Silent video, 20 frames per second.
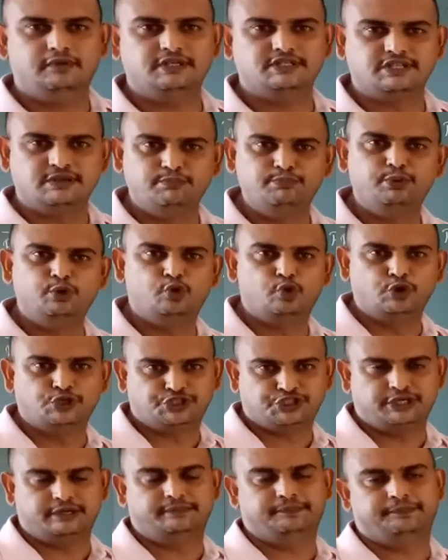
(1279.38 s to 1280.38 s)
A simple
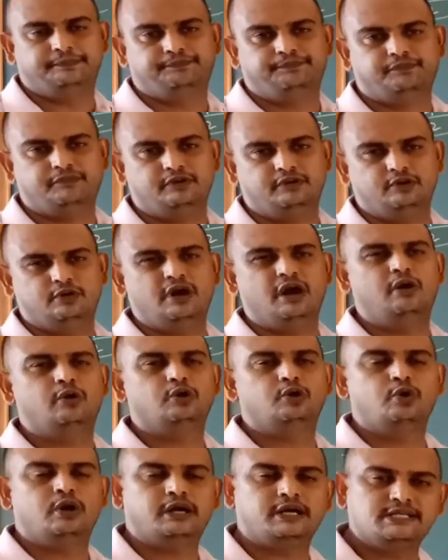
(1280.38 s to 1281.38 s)
question. You
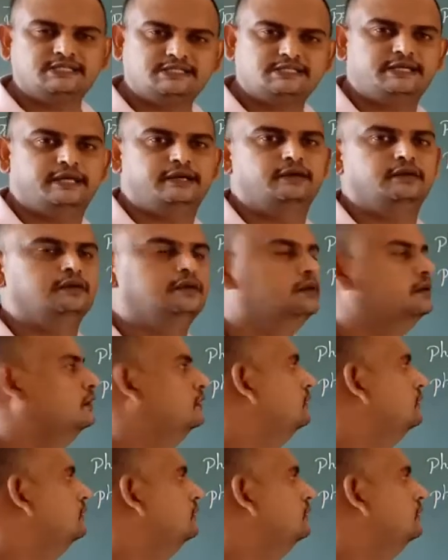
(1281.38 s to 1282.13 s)
have to understand.